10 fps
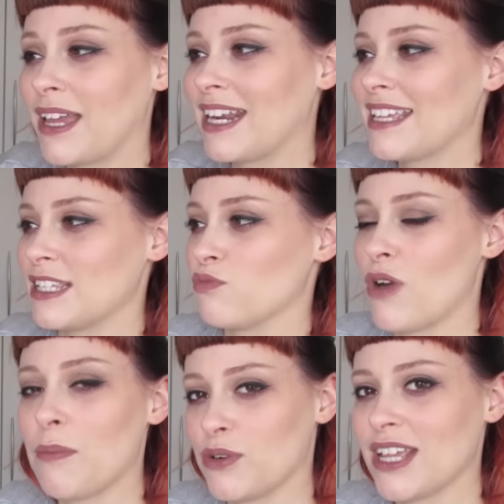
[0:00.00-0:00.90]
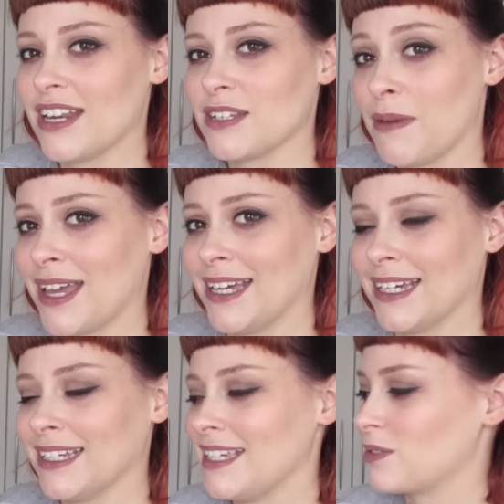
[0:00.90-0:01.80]
my glasses represent my
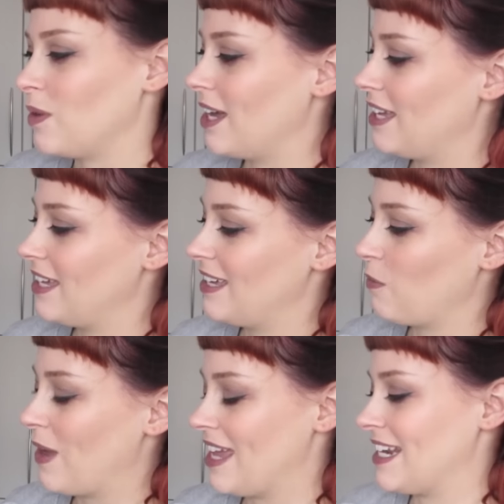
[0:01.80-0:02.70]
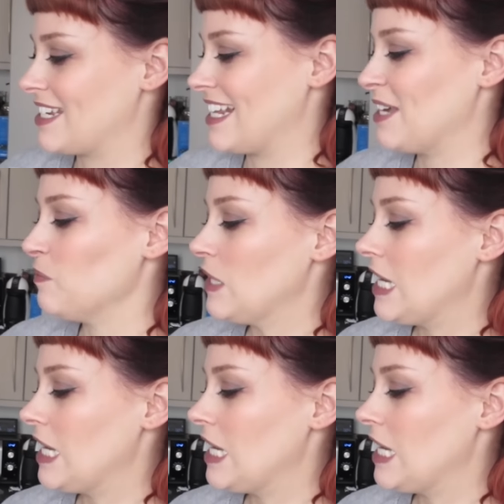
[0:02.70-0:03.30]
hair. It's quite weird actually.